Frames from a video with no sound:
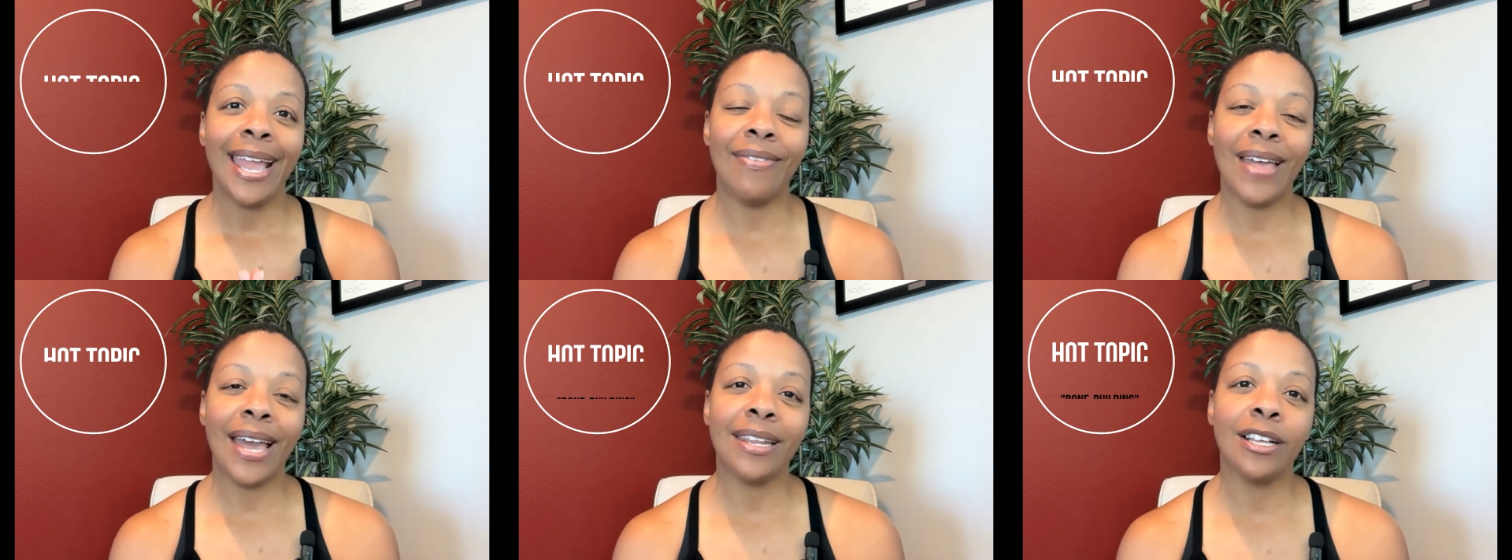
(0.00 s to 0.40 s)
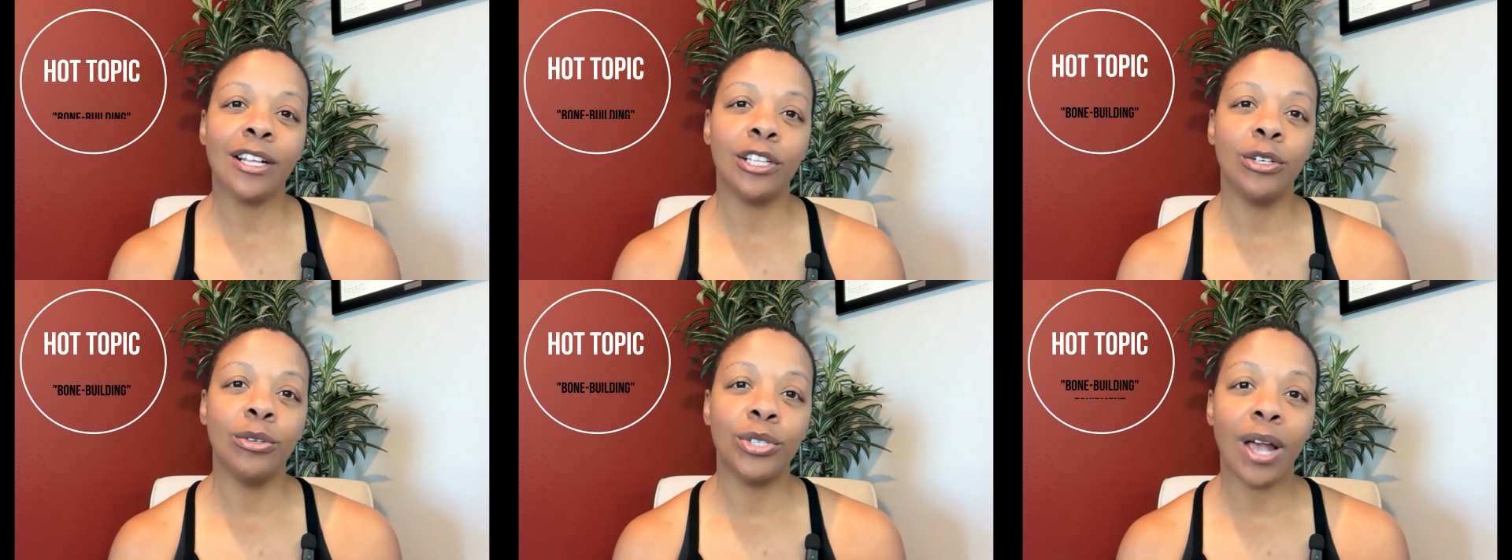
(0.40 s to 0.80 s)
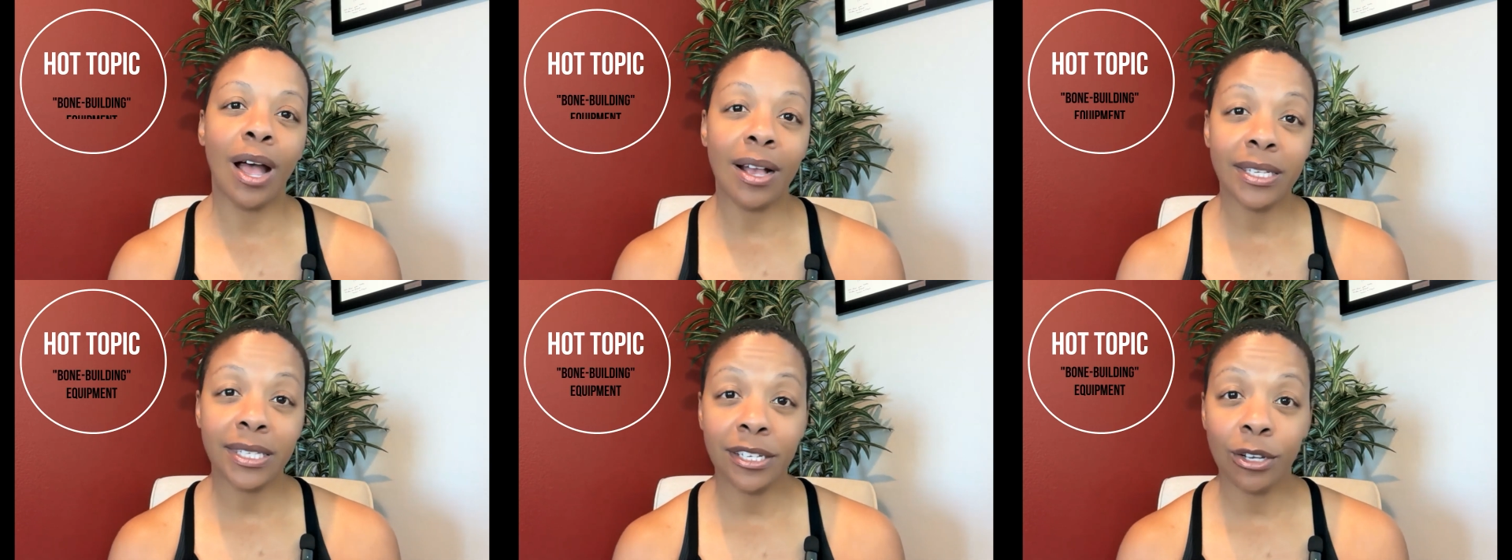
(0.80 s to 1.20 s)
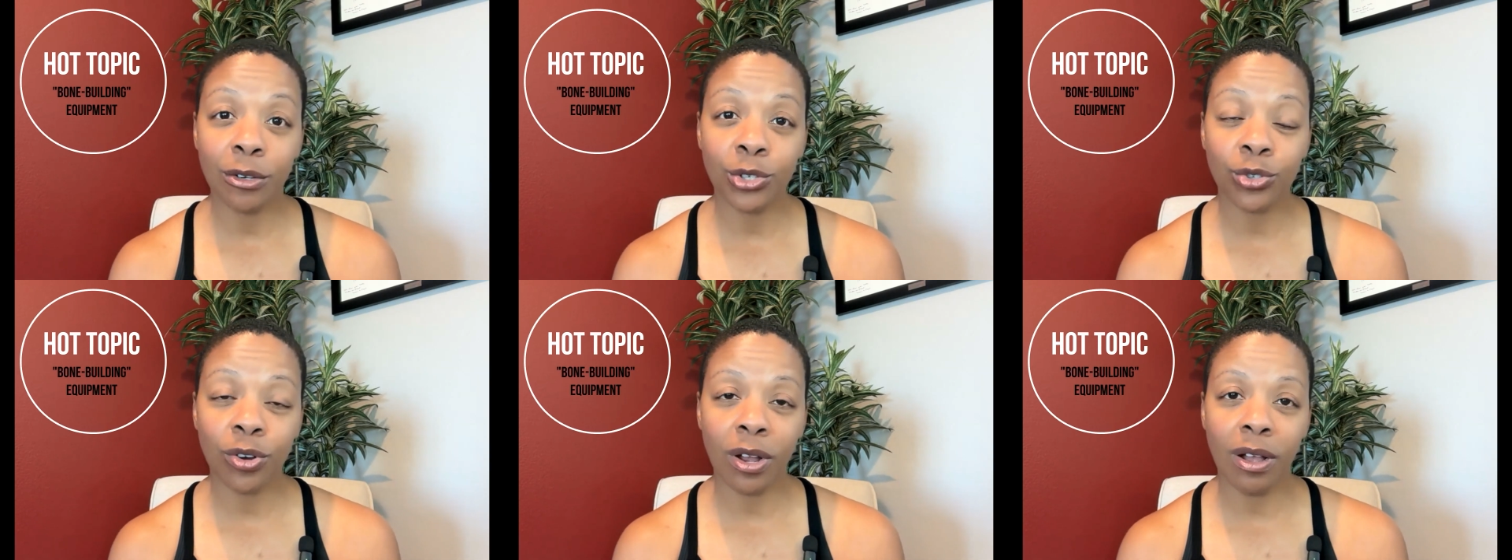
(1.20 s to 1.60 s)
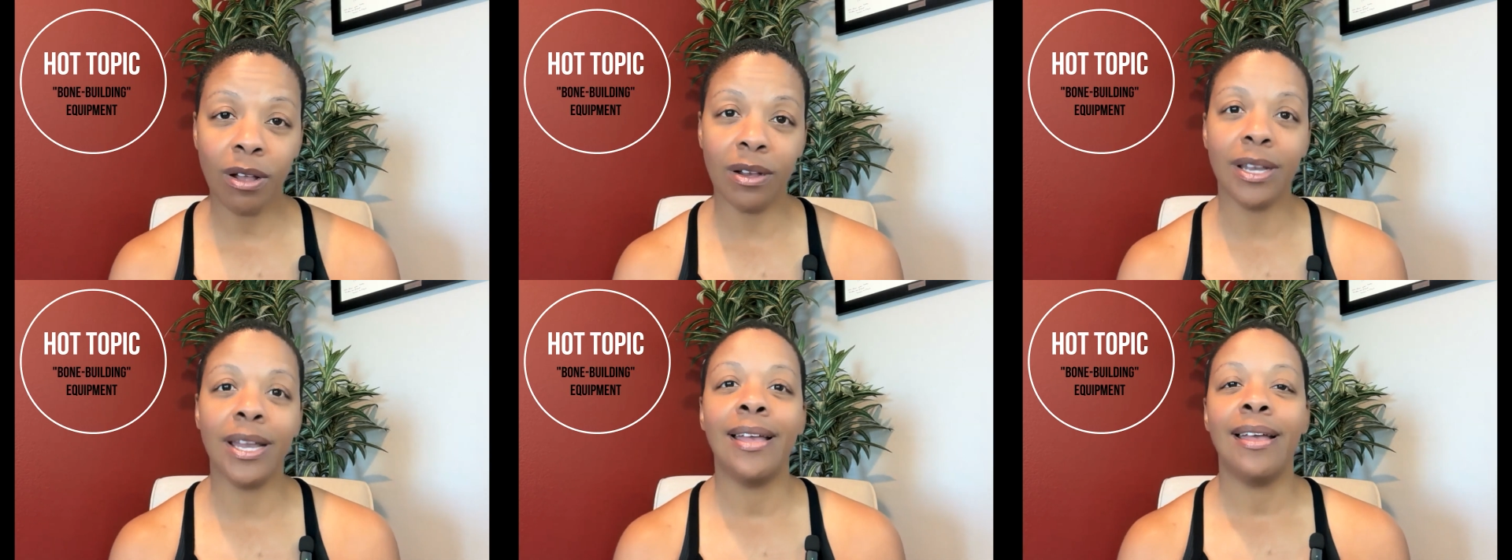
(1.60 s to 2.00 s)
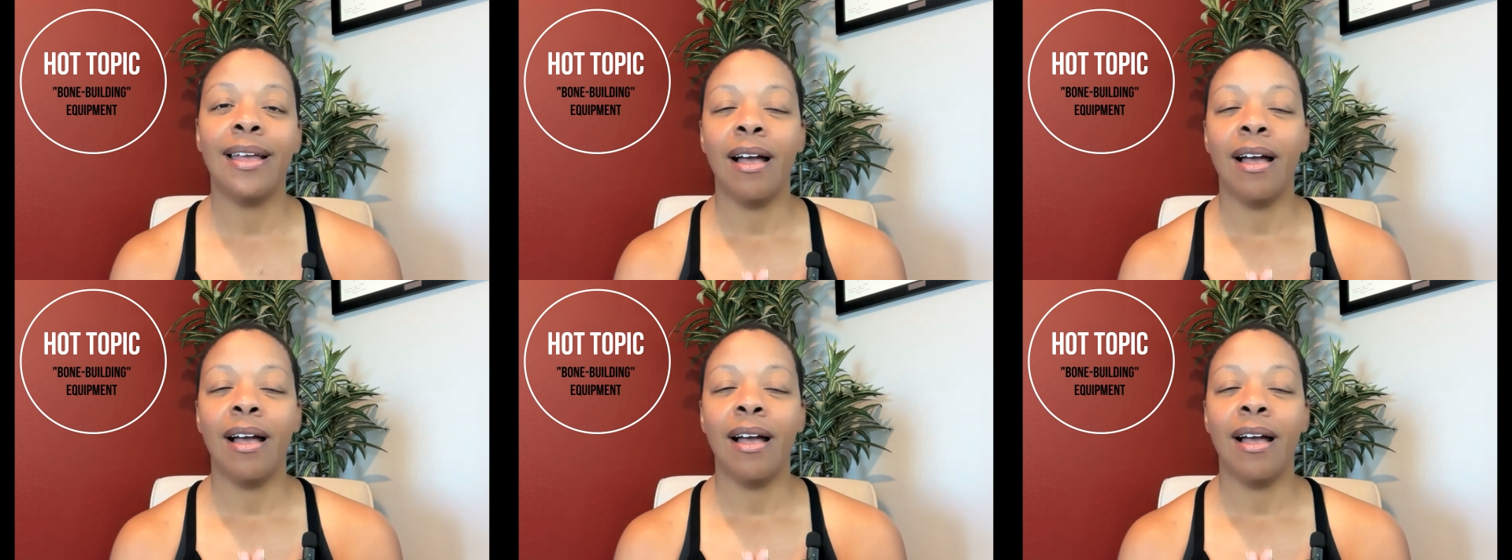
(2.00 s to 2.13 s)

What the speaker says: and that includes OsteoStrong,